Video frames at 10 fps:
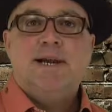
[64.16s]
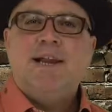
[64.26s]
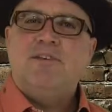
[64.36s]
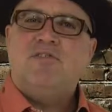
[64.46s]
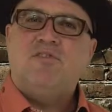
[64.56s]

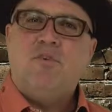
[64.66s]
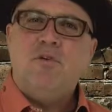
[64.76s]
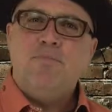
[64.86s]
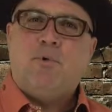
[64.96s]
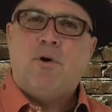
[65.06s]
It is
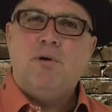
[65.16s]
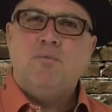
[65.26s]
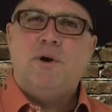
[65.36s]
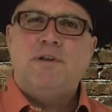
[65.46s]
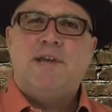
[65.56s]
so important
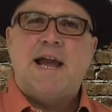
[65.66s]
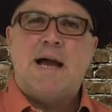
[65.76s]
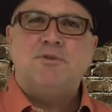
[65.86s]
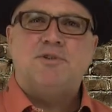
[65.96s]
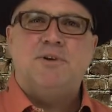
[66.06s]
when
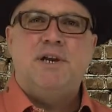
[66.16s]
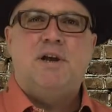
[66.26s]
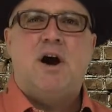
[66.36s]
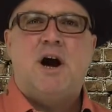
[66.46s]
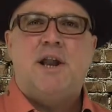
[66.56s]

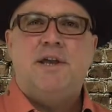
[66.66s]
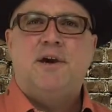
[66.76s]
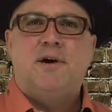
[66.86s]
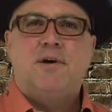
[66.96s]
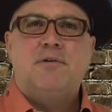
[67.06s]
capturing
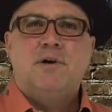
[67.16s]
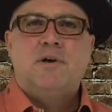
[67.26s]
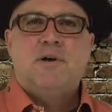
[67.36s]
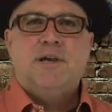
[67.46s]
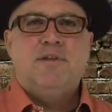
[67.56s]
audio,
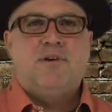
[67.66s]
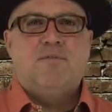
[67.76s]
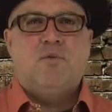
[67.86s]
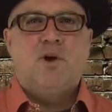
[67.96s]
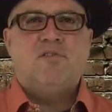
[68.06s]
either
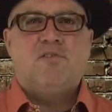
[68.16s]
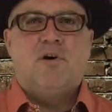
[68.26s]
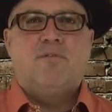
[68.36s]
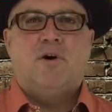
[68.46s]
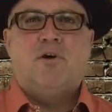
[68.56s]

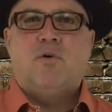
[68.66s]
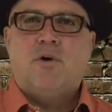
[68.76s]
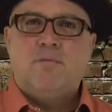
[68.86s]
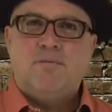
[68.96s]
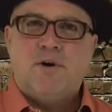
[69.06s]
voiceover
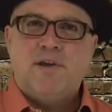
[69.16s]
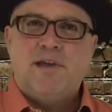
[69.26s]
or in front